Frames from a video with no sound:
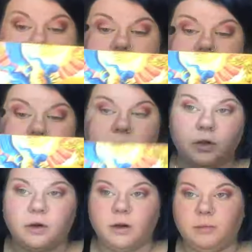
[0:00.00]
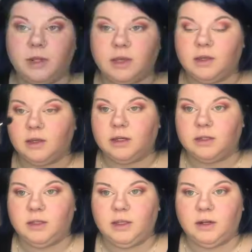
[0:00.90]
eye color on, I'm taking a
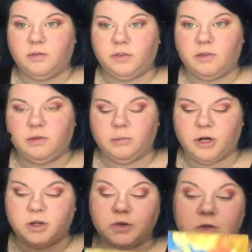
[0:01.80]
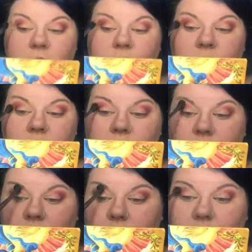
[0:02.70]
clean, fluffy brush,
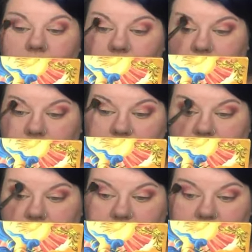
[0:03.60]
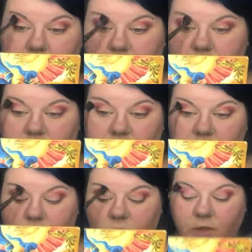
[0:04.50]
and I'm going to just kind of
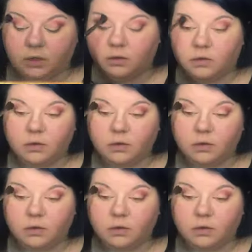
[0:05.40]
diffuse this.